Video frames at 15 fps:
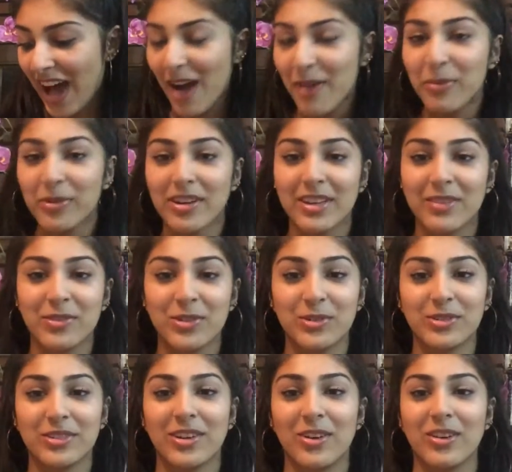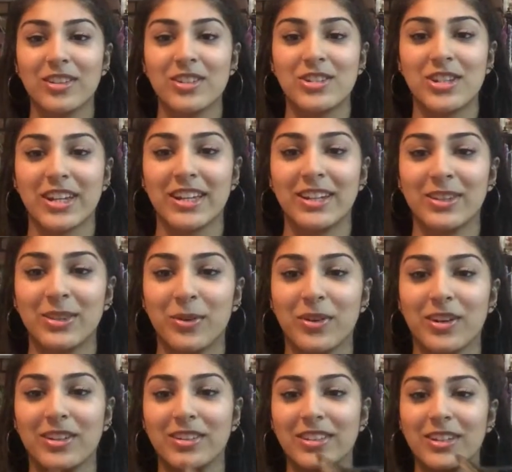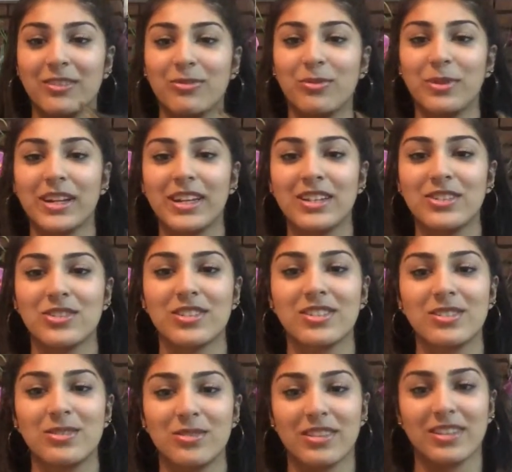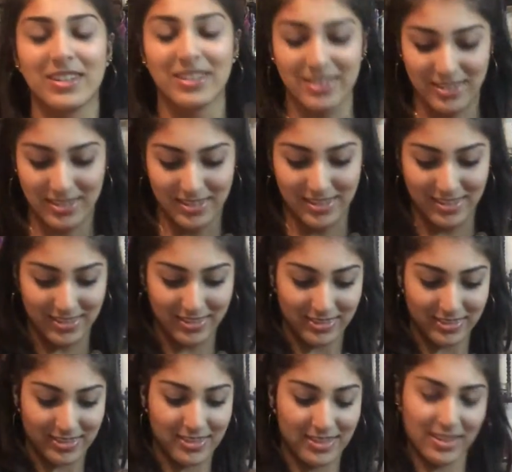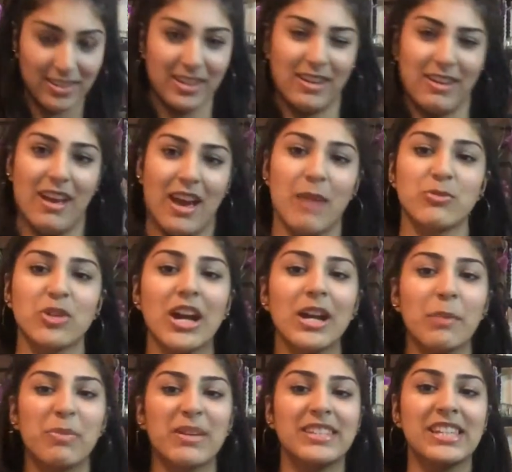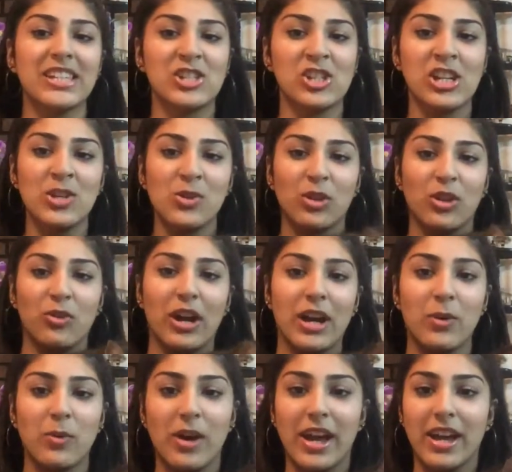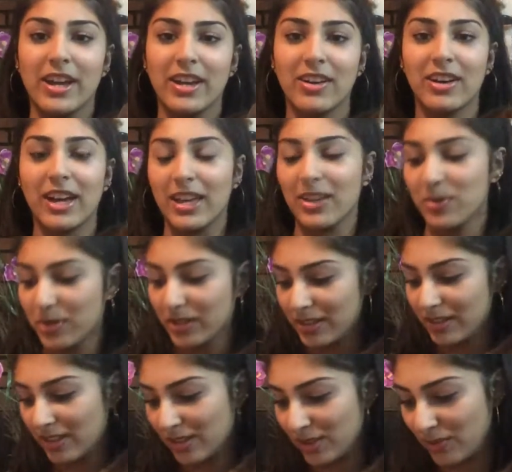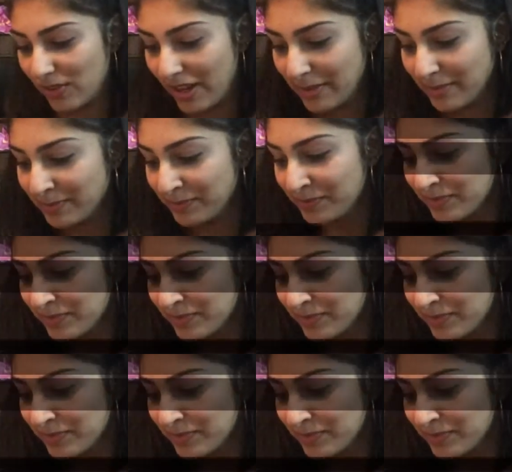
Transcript: I will give you all the chicken in the world if we can just do this. I'm trying to position you the right way. Okay, you know what? This is fine.